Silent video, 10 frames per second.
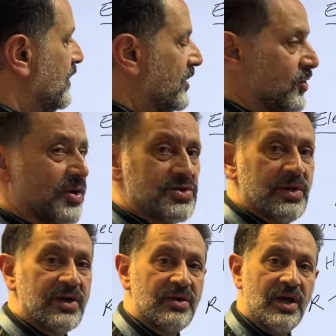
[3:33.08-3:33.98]
Don't you
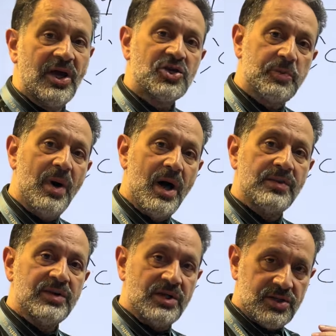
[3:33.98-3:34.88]
agree each
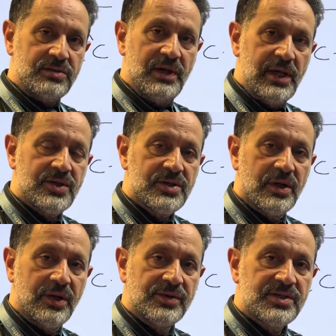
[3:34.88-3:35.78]
bond is 2
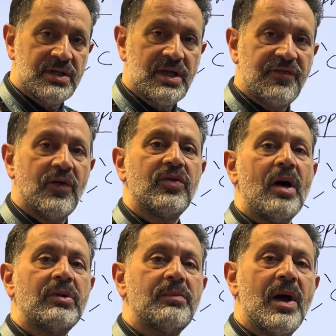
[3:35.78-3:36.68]
electrons and therefore
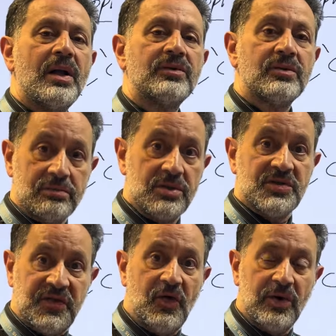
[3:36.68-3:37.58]
double bond is
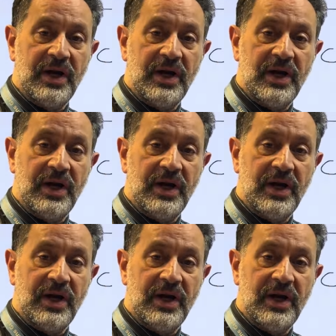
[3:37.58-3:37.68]
4